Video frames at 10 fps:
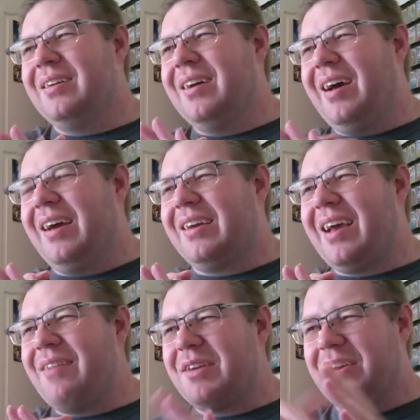
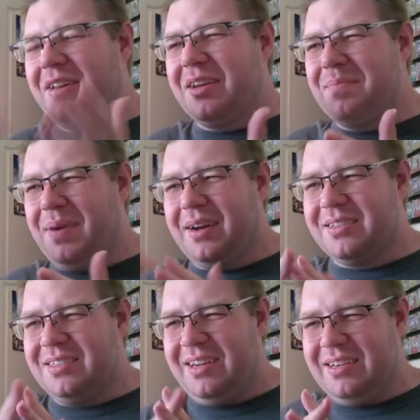Kind of a good
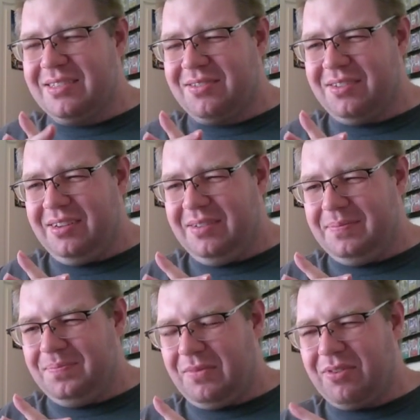comparison is
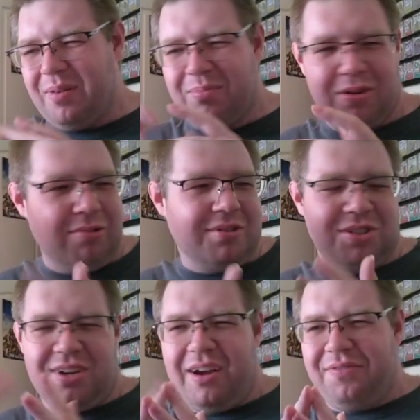from
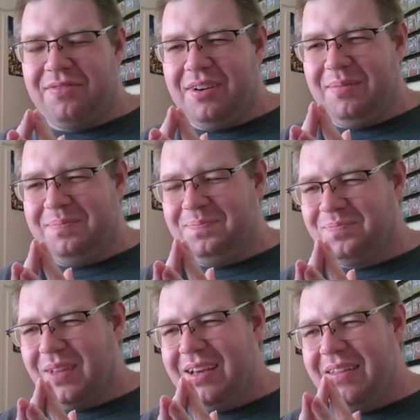Cultershaw, from
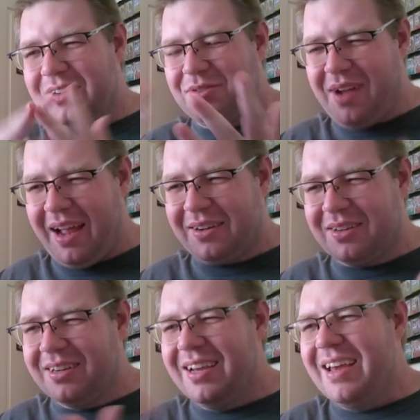the
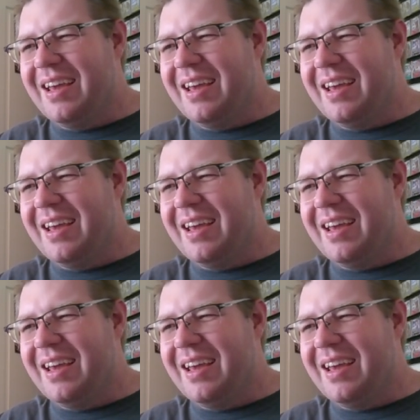Tracker.